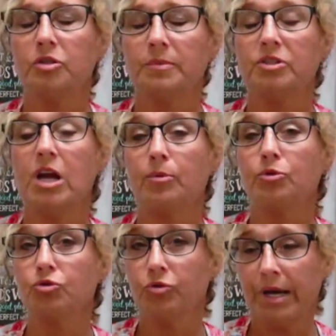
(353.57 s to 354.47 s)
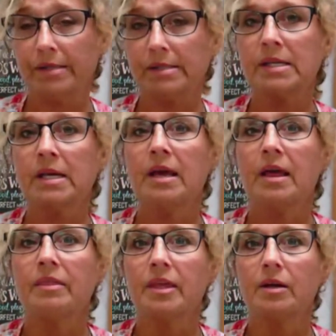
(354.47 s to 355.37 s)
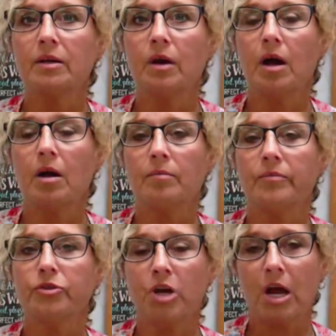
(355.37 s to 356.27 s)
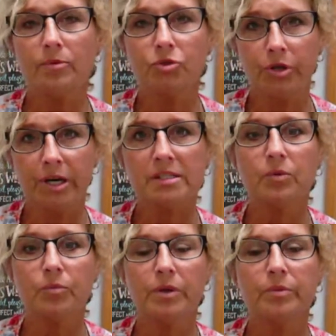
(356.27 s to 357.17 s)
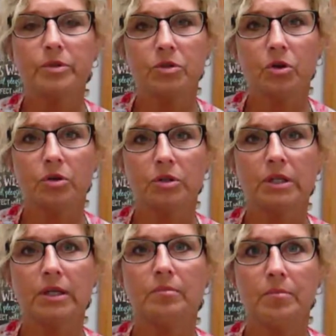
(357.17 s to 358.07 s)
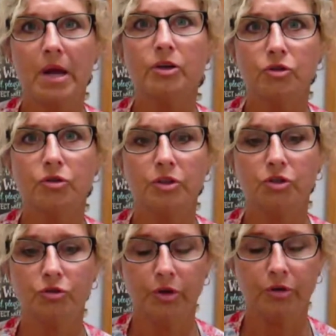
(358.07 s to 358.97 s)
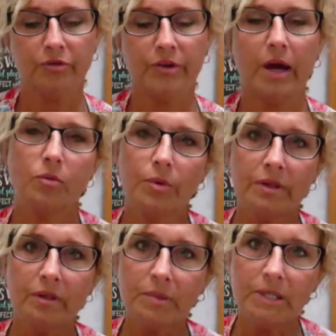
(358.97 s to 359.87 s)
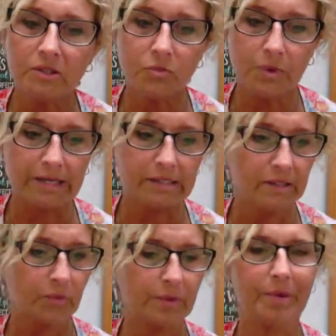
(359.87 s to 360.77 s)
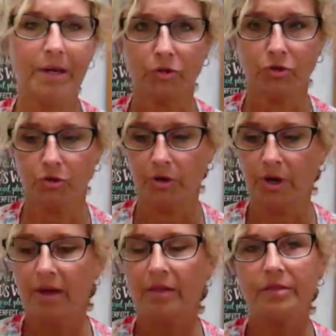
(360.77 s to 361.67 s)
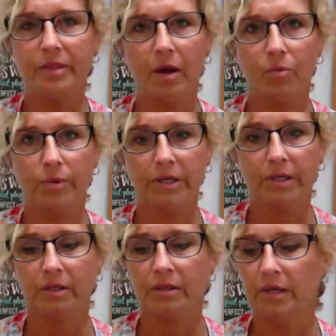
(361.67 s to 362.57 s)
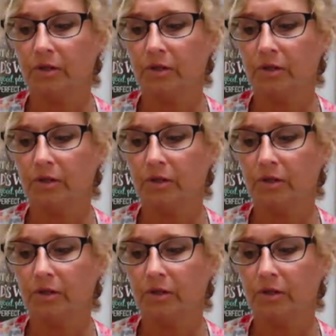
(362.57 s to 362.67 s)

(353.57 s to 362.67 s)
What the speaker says: chapel dress, that for chapel dress, that we would certainly make sure that you're notified. Well, one of the biggest ways that we make sure that we let